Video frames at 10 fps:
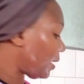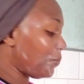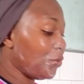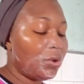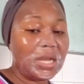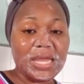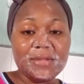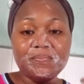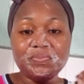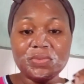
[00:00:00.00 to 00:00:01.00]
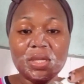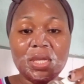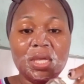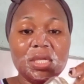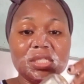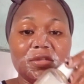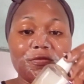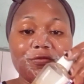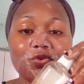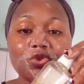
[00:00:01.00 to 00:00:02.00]
product line, is
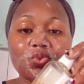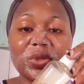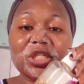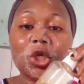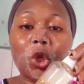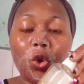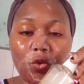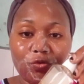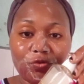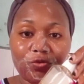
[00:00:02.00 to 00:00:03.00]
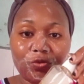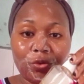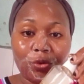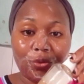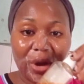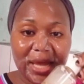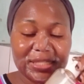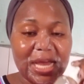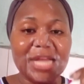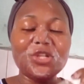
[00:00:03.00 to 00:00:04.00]
infused with clove.
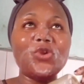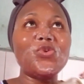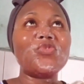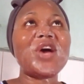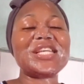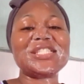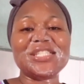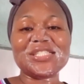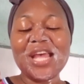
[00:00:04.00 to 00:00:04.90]
Right and clove has this